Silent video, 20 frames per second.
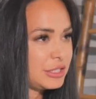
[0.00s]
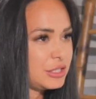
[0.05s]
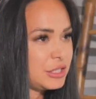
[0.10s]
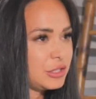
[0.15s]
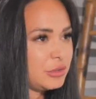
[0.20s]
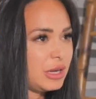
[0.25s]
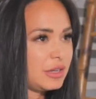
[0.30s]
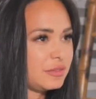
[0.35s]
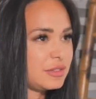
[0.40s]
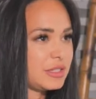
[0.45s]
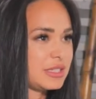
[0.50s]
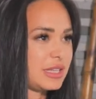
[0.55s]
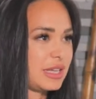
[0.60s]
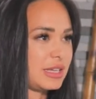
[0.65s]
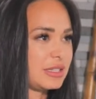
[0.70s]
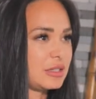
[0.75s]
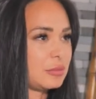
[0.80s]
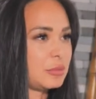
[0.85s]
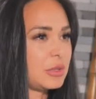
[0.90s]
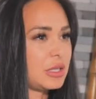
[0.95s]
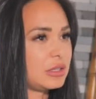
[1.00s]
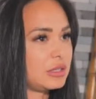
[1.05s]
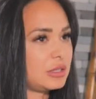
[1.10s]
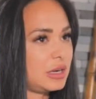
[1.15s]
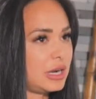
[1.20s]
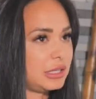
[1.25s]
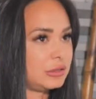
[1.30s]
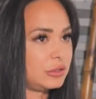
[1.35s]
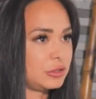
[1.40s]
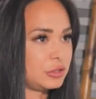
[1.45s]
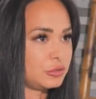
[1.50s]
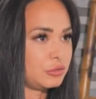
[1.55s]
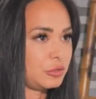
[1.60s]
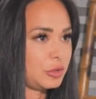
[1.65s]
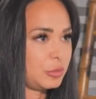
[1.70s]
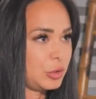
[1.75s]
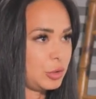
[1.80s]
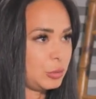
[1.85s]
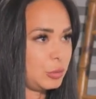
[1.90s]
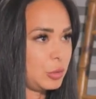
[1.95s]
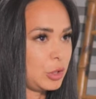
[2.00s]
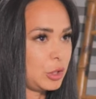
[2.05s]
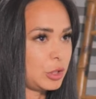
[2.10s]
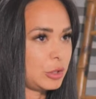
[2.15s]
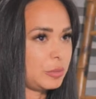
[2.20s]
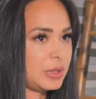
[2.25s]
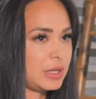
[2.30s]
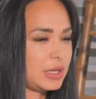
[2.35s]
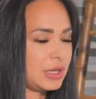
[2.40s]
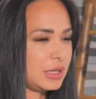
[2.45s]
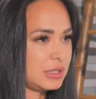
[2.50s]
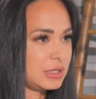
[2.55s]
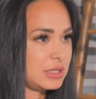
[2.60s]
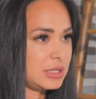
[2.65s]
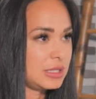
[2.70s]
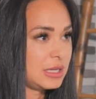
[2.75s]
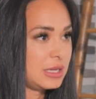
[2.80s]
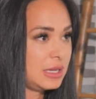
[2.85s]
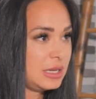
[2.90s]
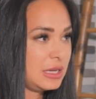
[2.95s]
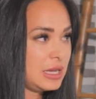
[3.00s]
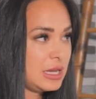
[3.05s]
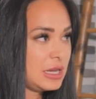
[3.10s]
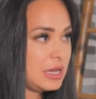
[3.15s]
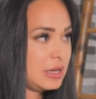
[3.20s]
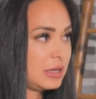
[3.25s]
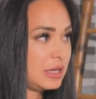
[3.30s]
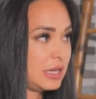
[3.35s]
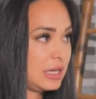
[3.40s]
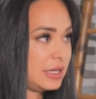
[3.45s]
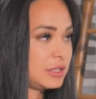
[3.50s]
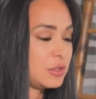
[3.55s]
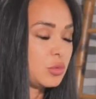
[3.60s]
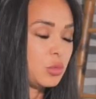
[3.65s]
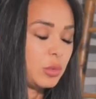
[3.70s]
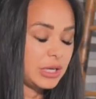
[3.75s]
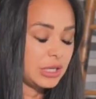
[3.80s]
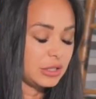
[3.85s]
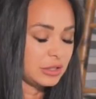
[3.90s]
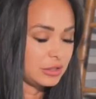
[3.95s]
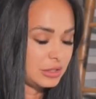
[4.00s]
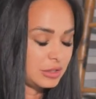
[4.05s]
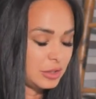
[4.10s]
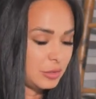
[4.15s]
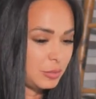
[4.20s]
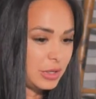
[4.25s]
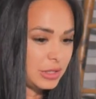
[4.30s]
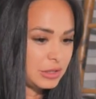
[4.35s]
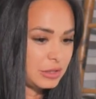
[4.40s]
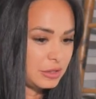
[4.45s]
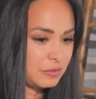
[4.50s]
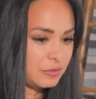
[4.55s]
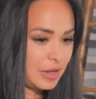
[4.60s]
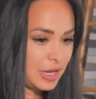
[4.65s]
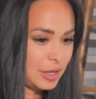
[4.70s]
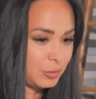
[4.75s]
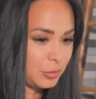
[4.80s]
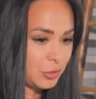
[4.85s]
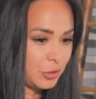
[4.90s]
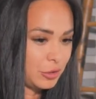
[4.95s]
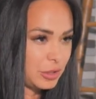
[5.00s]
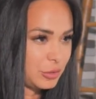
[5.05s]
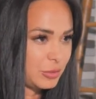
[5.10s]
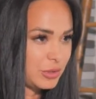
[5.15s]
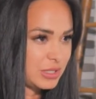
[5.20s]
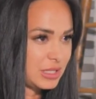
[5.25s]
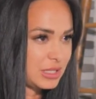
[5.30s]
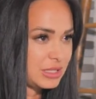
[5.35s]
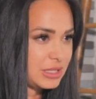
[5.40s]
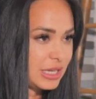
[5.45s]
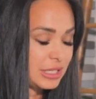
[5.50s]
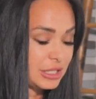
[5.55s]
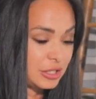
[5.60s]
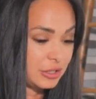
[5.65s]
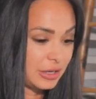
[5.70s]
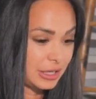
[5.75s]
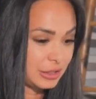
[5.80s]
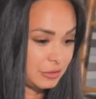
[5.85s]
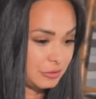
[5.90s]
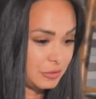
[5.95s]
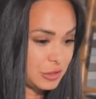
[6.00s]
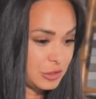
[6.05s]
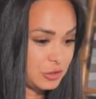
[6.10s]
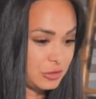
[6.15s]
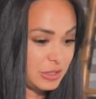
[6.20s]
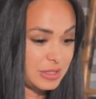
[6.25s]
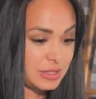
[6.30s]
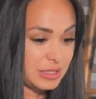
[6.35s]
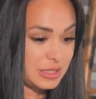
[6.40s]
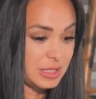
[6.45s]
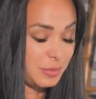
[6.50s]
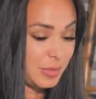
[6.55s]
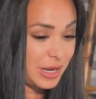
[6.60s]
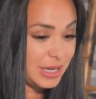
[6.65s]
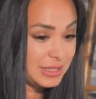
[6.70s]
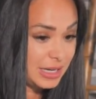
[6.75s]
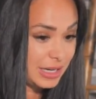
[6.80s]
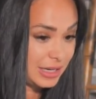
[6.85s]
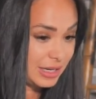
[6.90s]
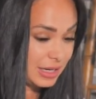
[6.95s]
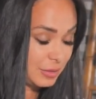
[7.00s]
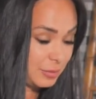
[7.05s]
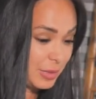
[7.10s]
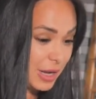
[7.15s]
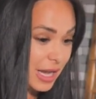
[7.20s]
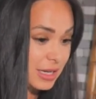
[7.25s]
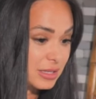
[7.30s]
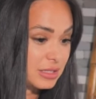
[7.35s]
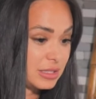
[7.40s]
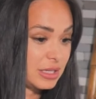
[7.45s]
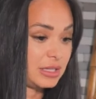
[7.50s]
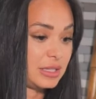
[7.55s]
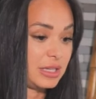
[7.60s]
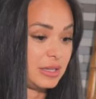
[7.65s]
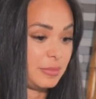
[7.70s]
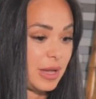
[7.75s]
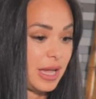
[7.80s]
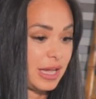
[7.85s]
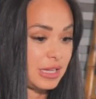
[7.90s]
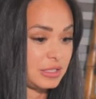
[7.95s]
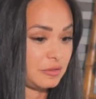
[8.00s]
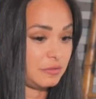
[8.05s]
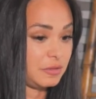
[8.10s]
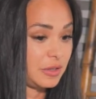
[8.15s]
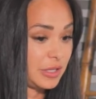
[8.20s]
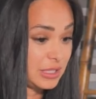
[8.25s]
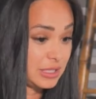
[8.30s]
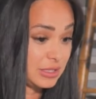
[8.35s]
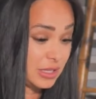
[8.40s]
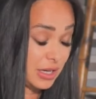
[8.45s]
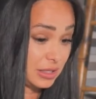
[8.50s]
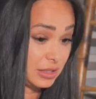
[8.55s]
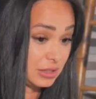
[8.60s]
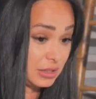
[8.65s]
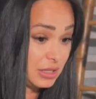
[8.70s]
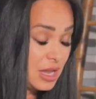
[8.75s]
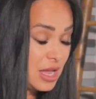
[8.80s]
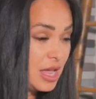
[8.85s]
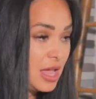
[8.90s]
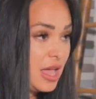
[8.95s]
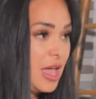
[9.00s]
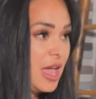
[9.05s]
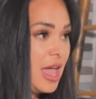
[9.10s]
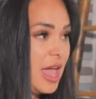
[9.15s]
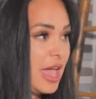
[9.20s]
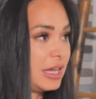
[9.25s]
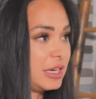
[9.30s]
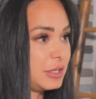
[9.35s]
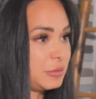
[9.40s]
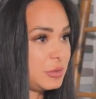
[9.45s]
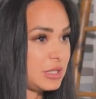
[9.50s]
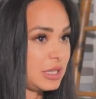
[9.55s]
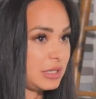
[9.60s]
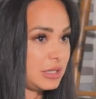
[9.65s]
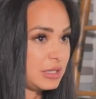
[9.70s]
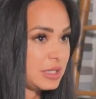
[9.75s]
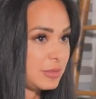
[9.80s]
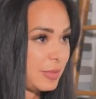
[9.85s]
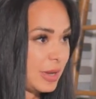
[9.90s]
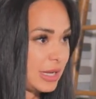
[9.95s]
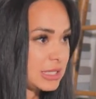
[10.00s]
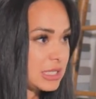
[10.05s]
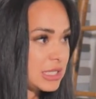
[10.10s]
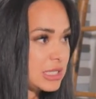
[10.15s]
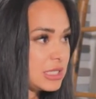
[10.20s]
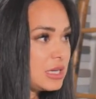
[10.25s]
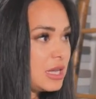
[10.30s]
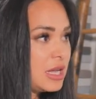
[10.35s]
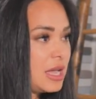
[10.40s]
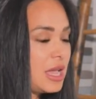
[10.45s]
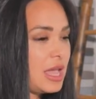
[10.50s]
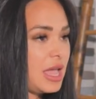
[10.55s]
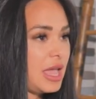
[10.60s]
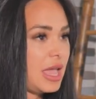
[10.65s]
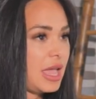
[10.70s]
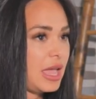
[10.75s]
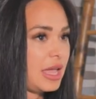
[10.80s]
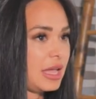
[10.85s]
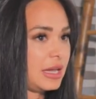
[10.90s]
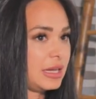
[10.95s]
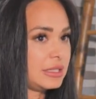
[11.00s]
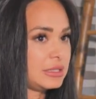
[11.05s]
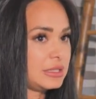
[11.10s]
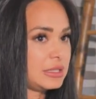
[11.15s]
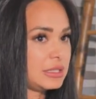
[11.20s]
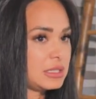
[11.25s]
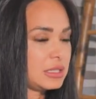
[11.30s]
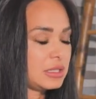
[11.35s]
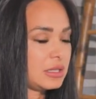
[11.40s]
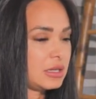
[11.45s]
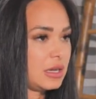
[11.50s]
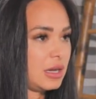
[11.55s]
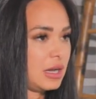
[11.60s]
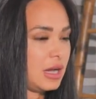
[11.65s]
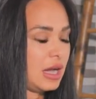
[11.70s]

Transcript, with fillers: I do have to say something that I learned from your book because it's weird. In the month of April, it was the 10 year anniversary since my dad had passed, and he passed very sudden and it was unexpected. And